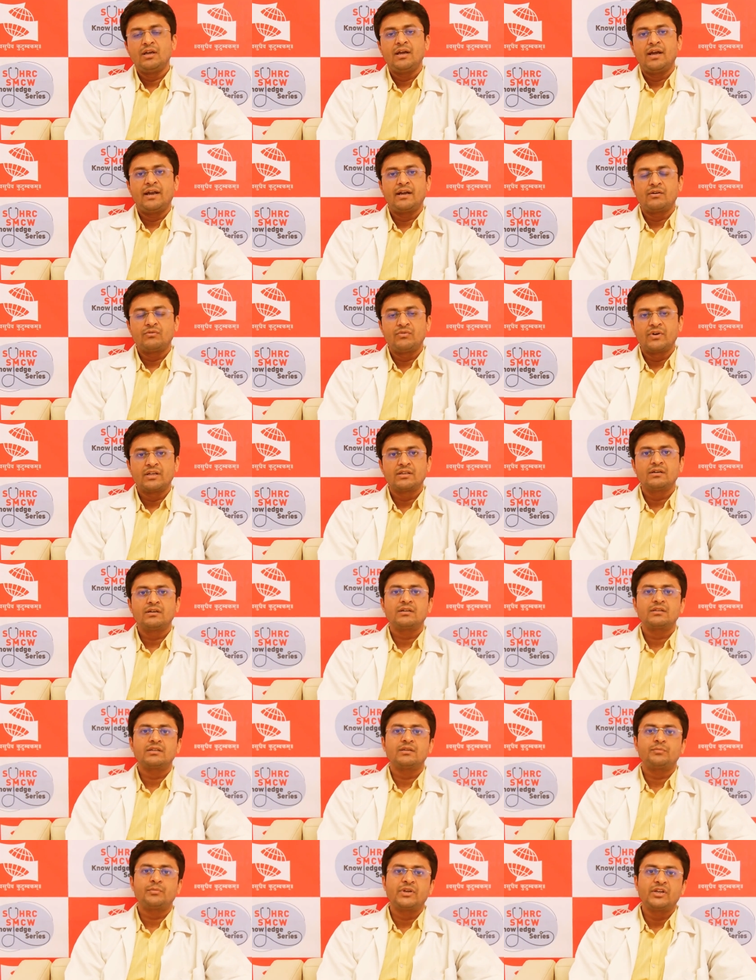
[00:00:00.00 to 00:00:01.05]
and
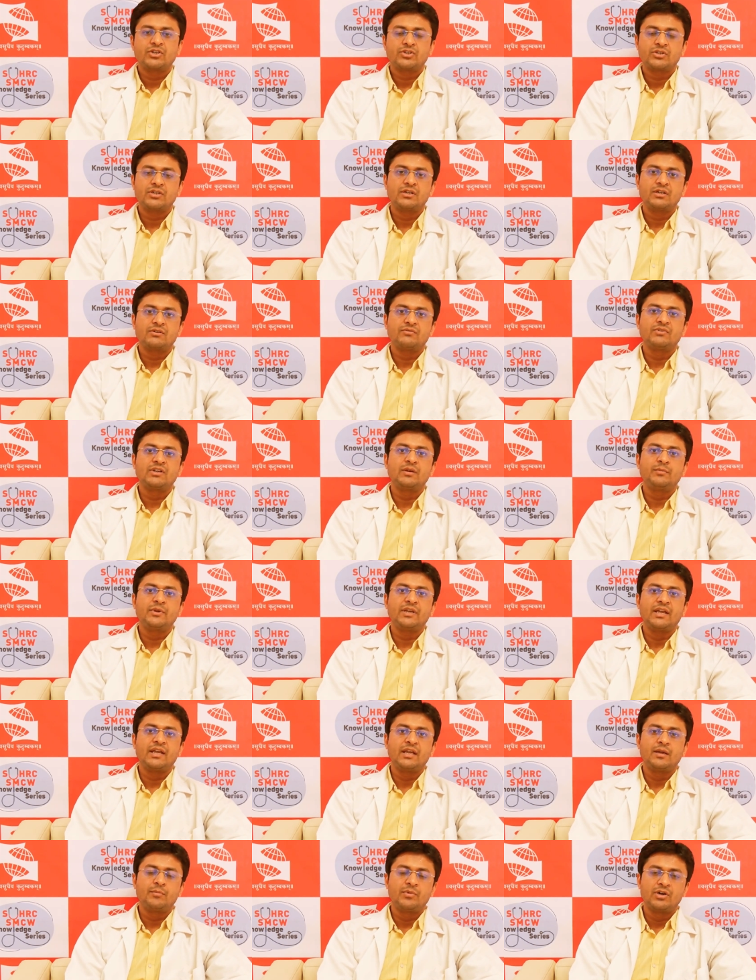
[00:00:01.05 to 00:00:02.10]
whether the patient will
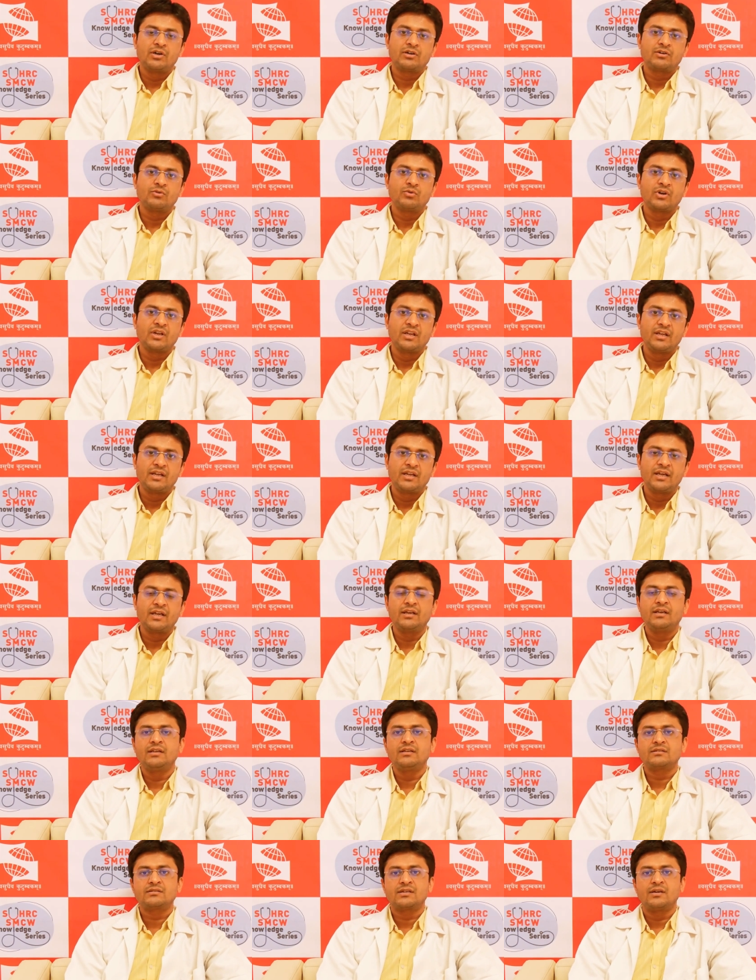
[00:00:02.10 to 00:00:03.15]
be able to
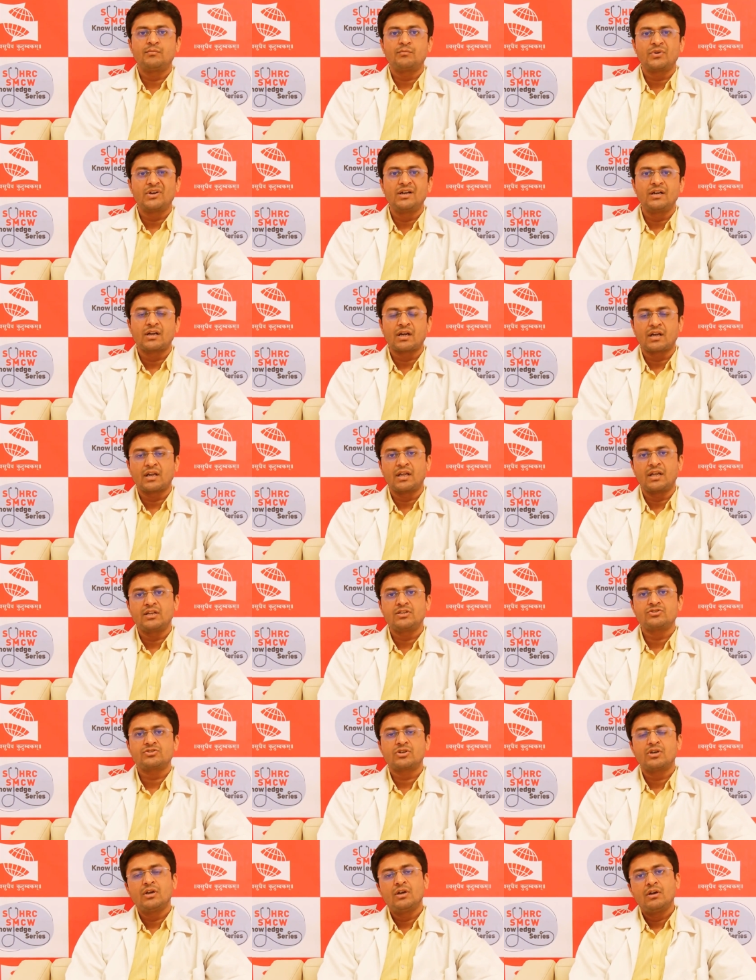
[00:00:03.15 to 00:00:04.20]
regain his complete
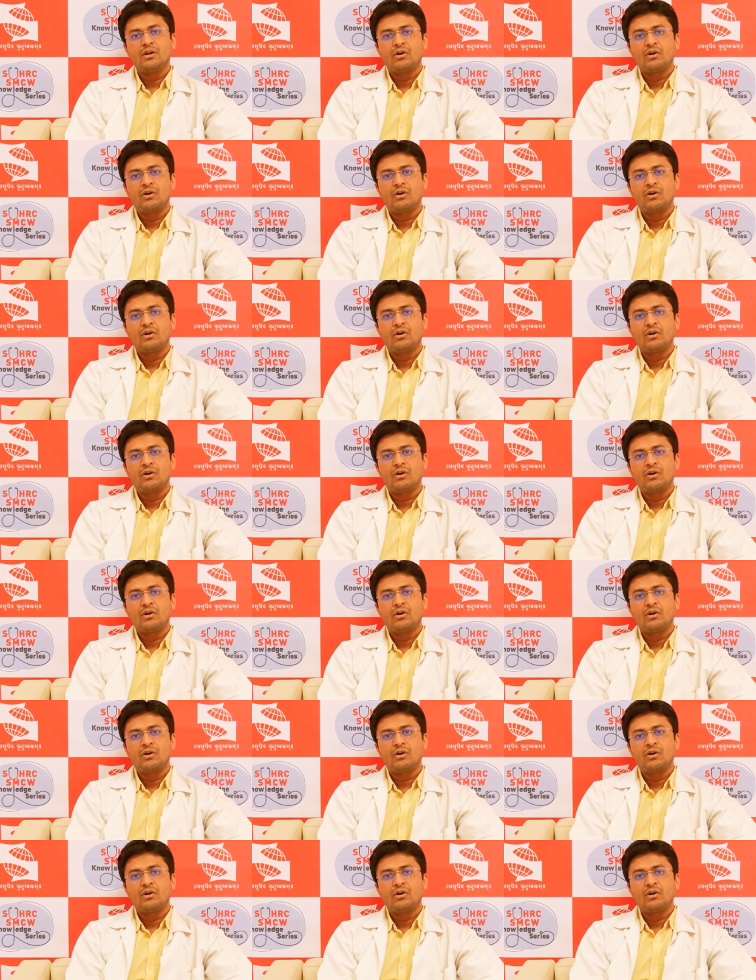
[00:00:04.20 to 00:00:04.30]
range